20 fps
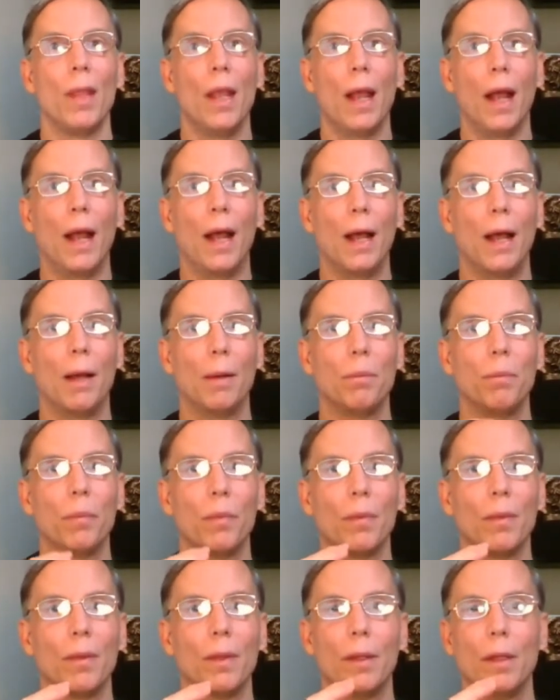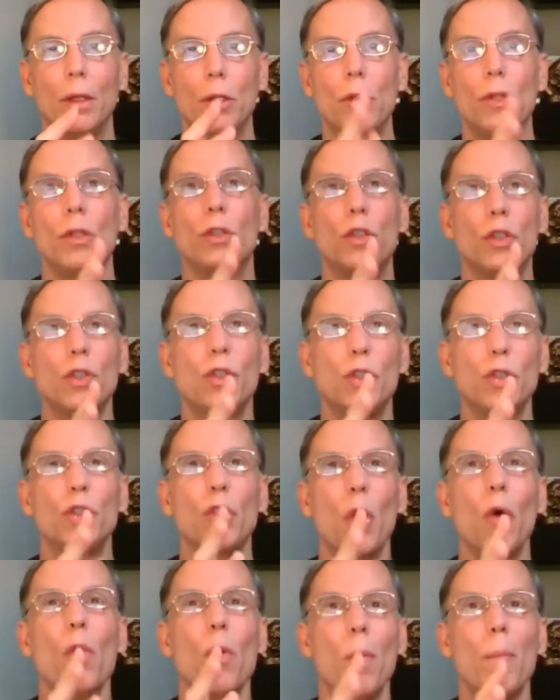Um,
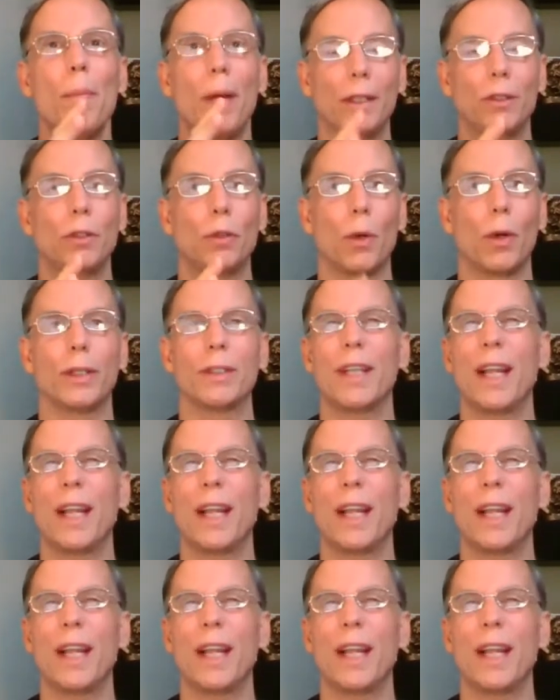so much source,